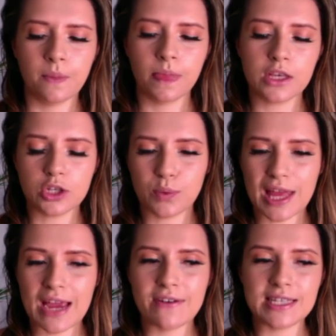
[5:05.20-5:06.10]
Someone
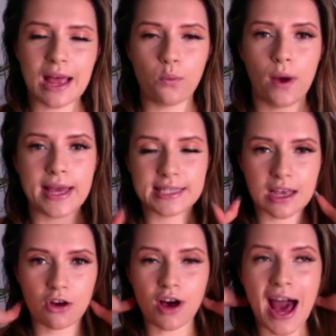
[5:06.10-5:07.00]
here is like waiting,
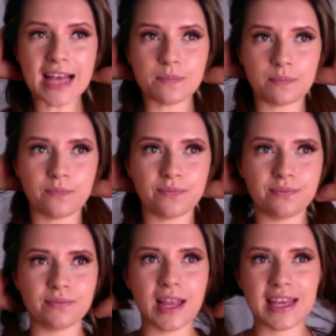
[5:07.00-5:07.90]
or has,
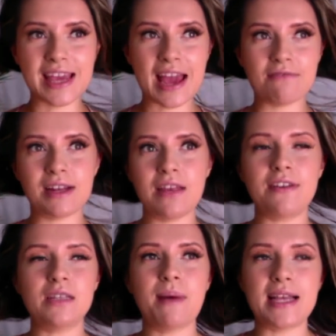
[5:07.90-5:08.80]
yeah, it really
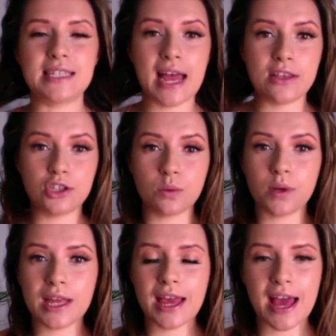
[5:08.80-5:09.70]
feels past tense. Someone
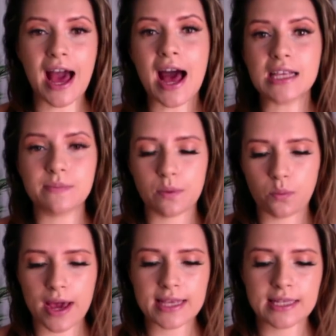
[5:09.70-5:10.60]
here has been
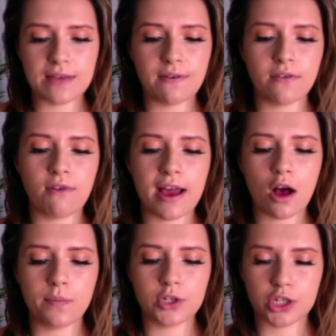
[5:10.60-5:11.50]
waiting for the right
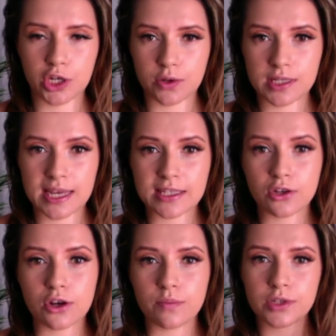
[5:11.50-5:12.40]
opportunity to
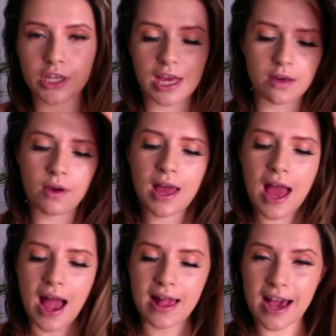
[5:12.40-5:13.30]
come to you.
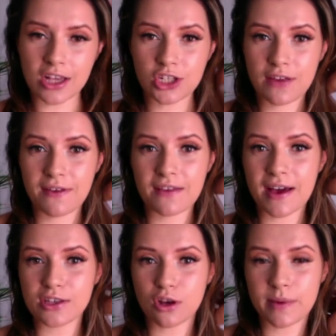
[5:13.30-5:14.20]
And I actually think that
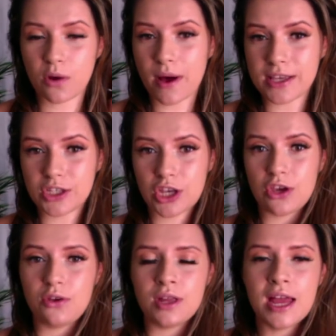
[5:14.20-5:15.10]
it's coming quite
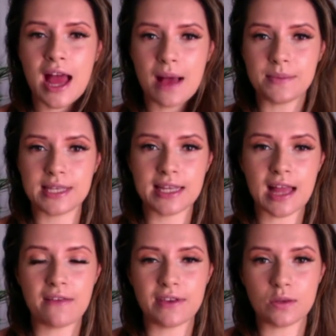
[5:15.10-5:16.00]
soon. I'm seeing
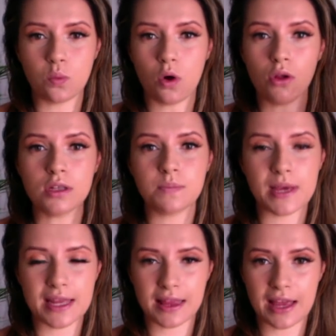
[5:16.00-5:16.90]
like these walls
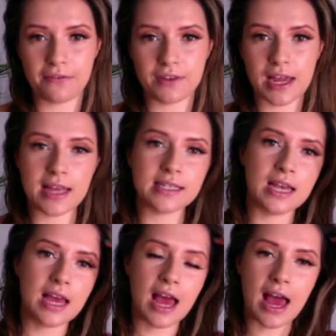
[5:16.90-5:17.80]
being lifted.
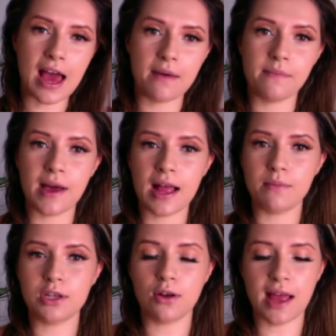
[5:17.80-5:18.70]
I'm
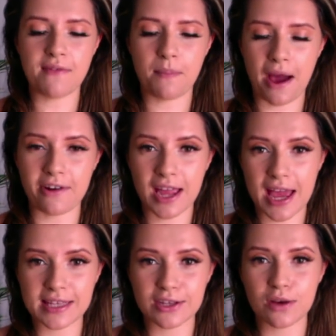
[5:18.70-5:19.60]
told like the
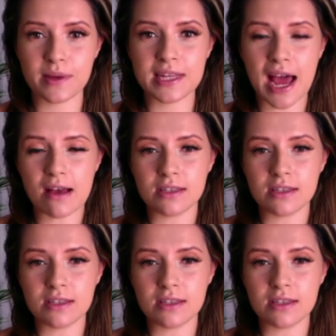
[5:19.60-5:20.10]
barricades are coming down.